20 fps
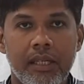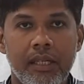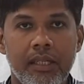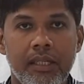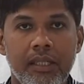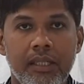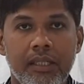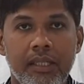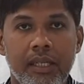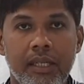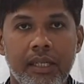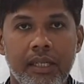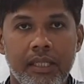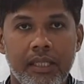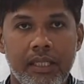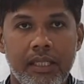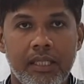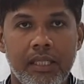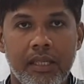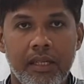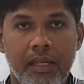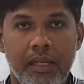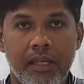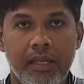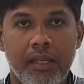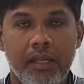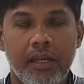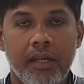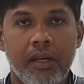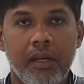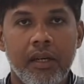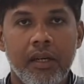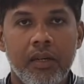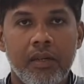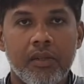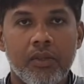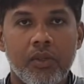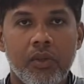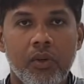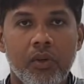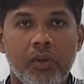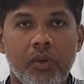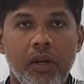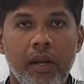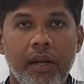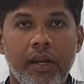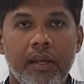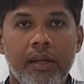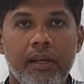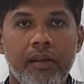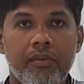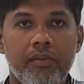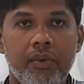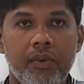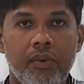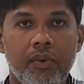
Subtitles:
it is a necessary. So like if